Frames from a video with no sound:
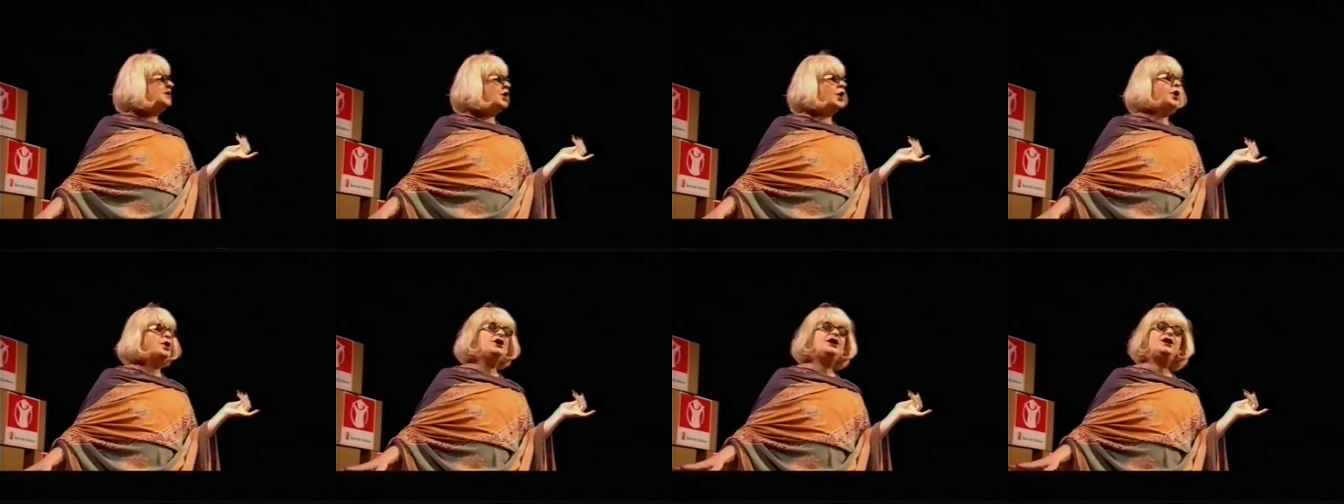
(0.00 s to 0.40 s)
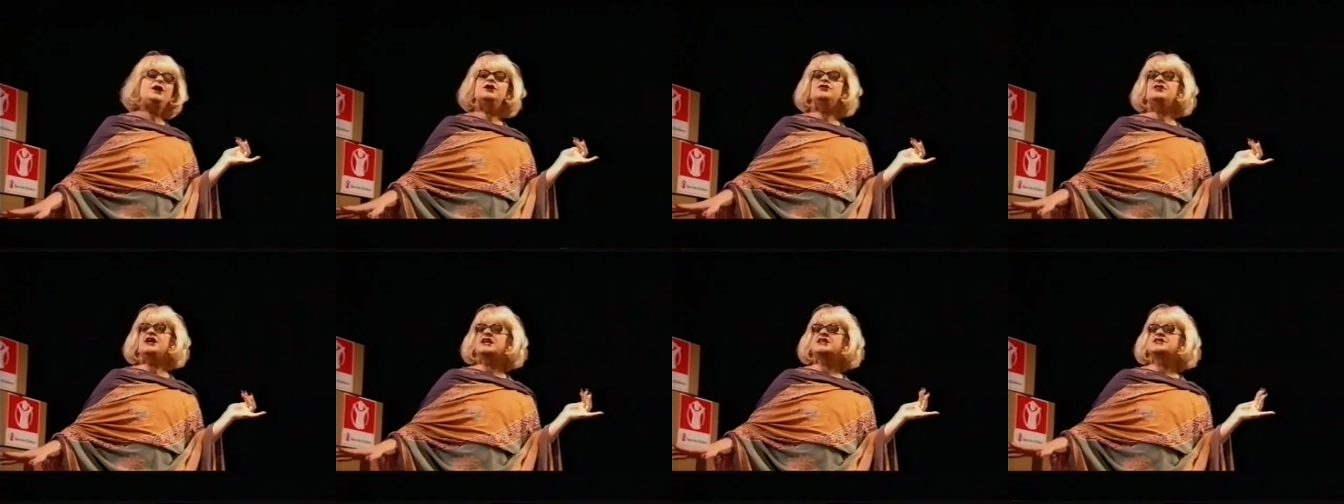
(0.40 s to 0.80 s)
on an
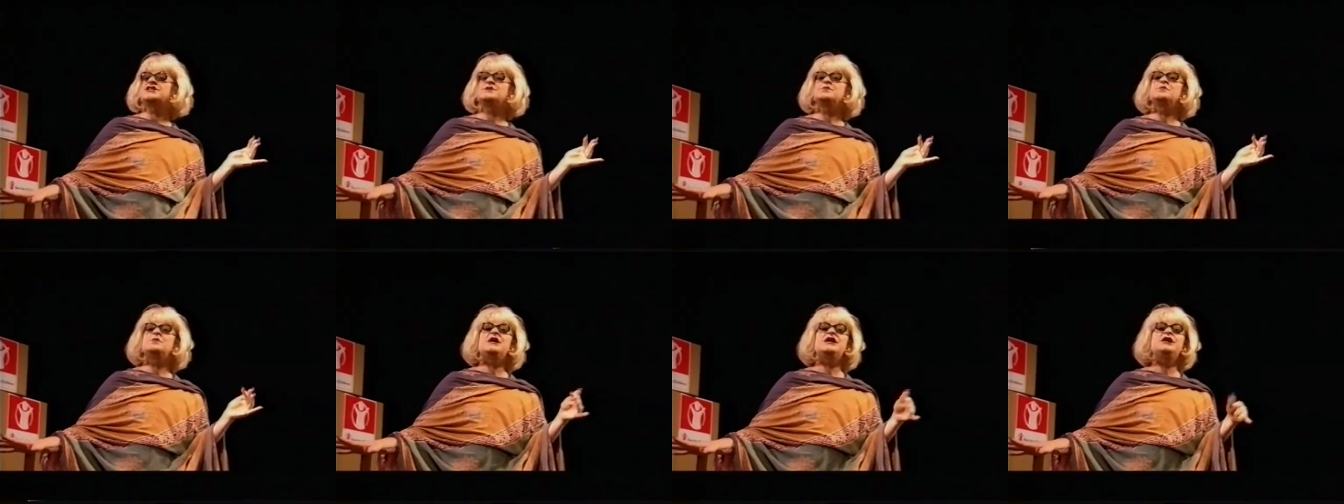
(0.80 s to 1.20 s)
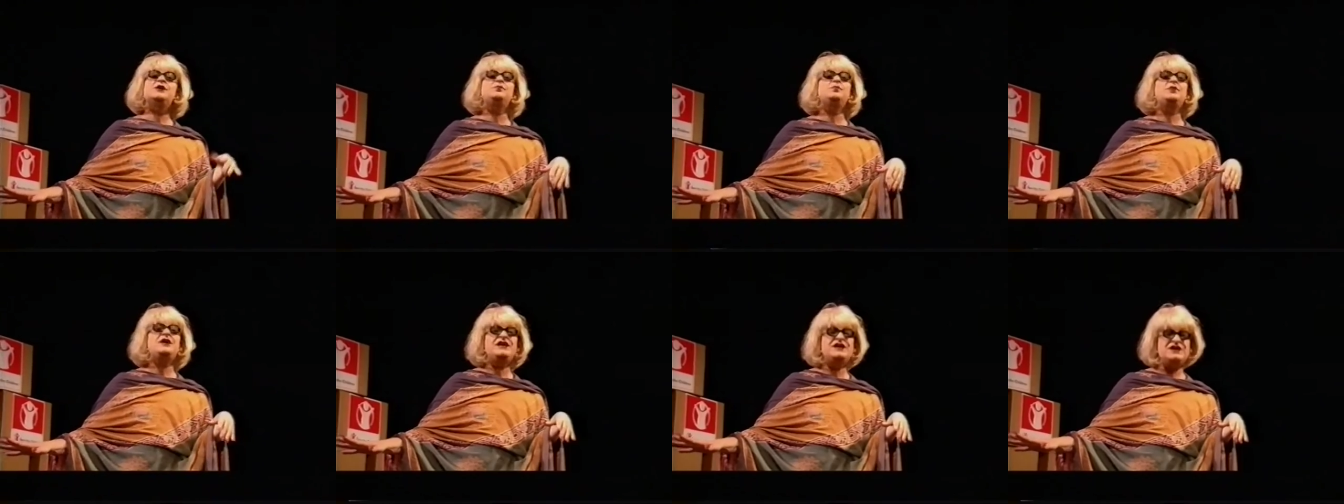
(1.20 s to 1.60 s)
erect male
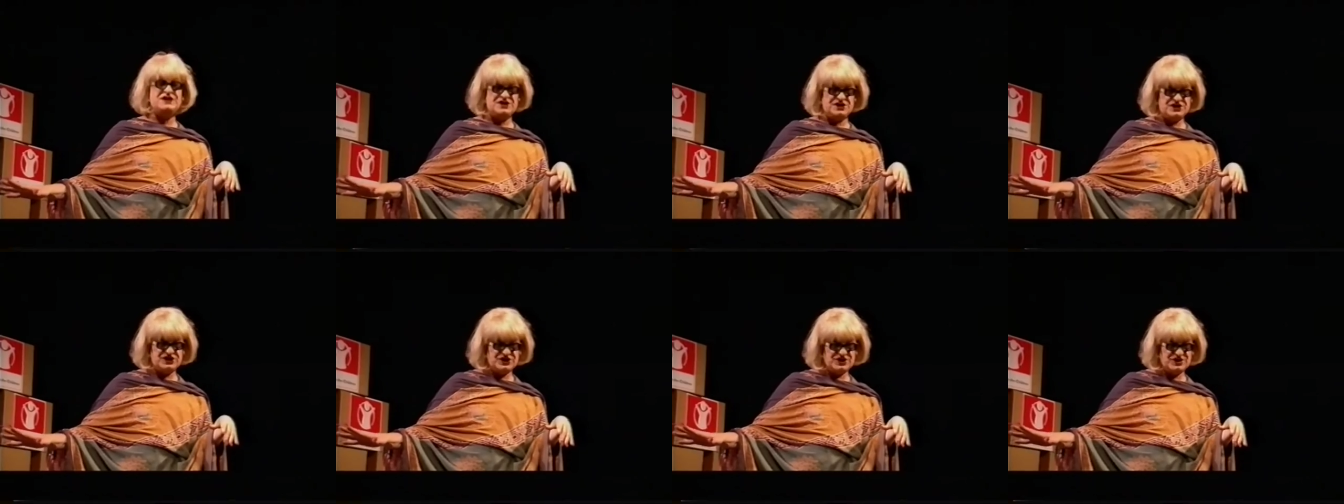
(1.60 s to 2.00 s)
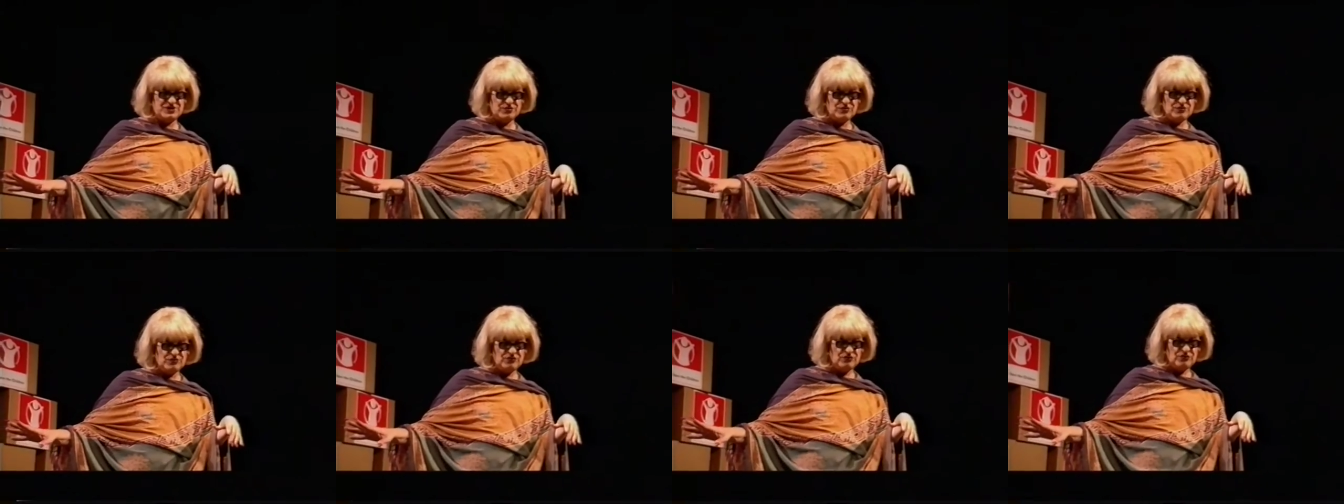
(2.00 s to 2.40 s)
penis.
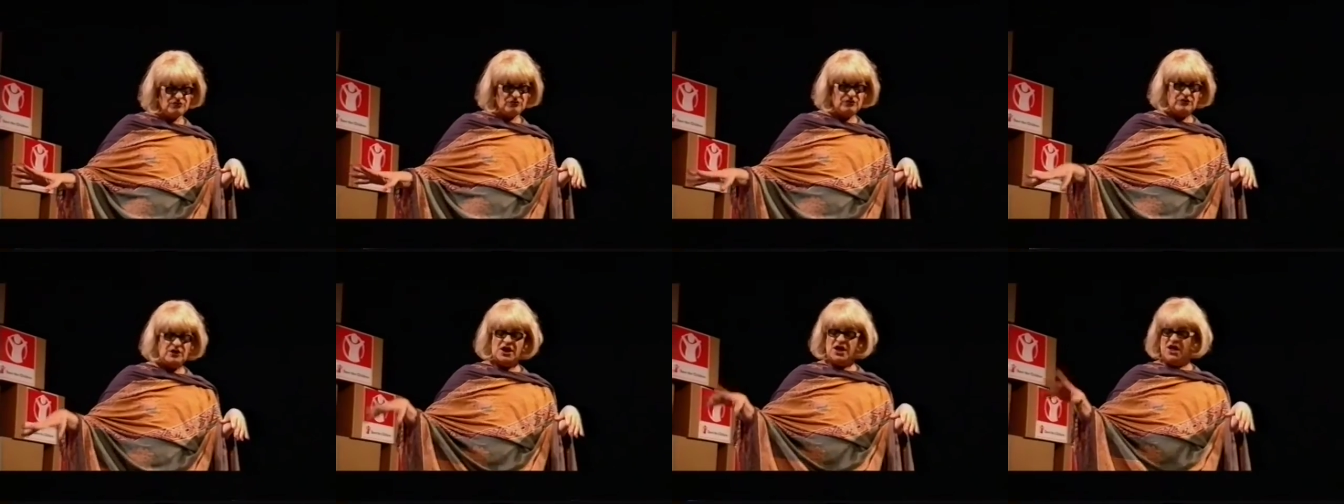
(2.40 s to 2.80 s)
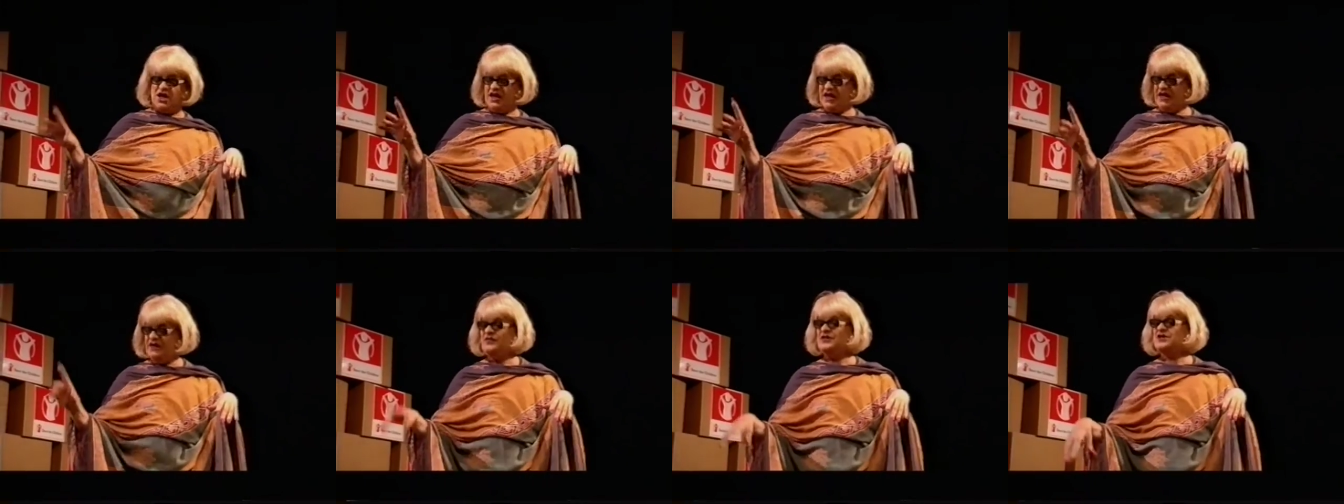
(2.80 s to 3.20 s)

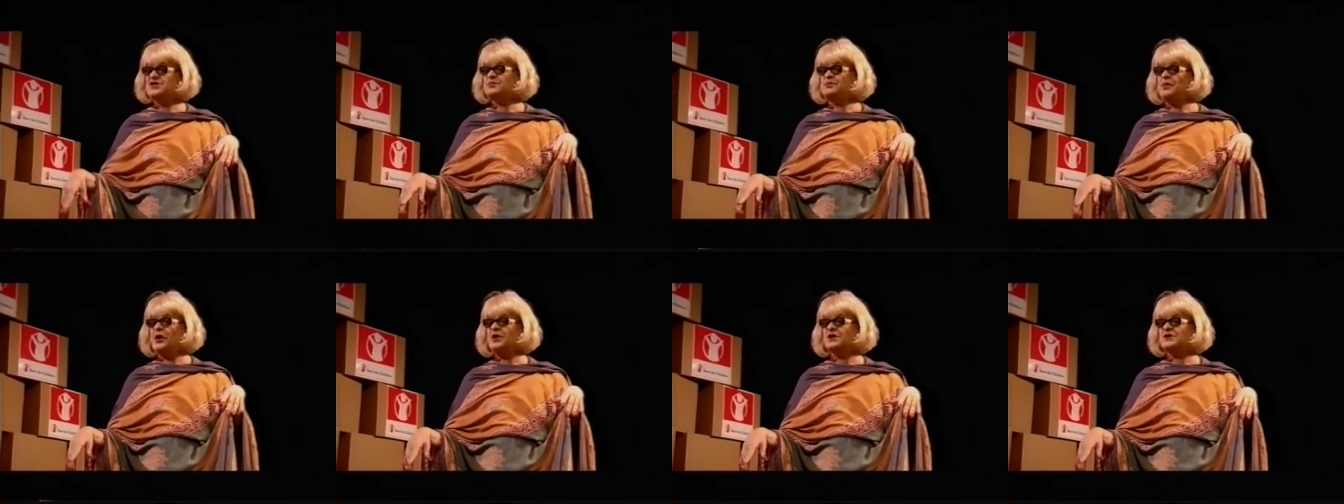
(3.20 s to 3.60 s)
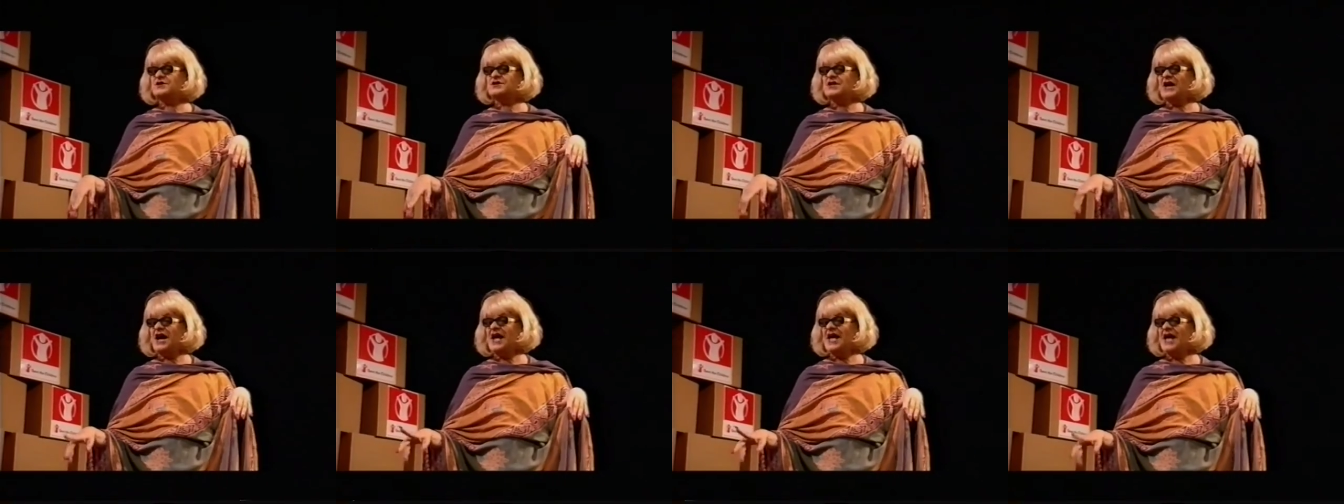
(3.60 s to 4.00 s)
In this
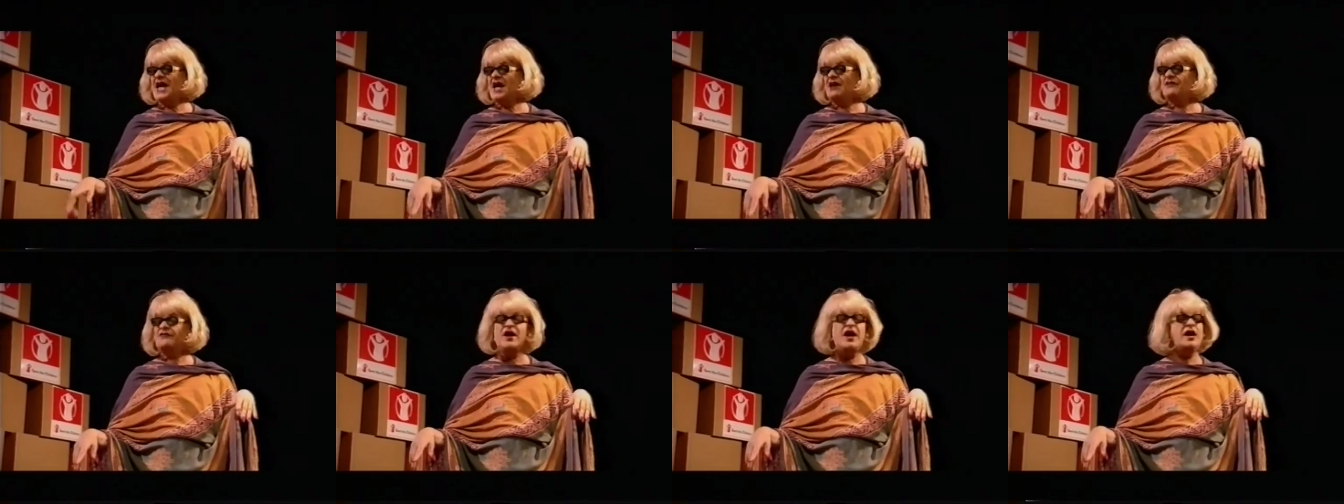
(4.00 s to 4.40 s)
box, I have